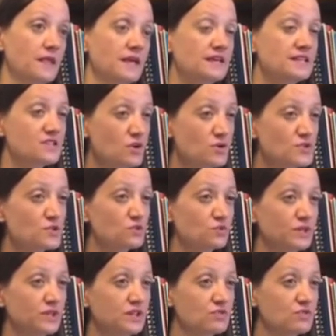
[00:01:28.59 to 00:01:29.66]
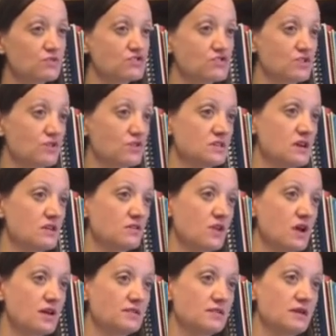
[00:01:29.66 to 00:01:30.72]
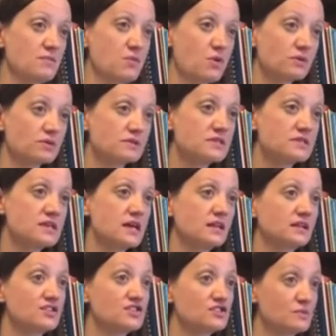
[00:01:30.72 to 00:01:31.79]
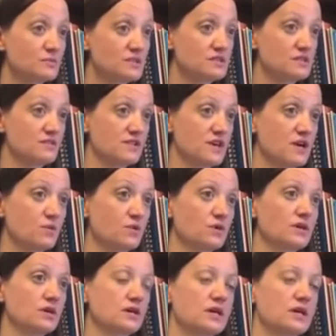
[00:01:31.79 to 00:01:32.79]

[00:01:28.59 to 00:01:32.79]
It's also really crucial to underlining the importance and legitimacy of that work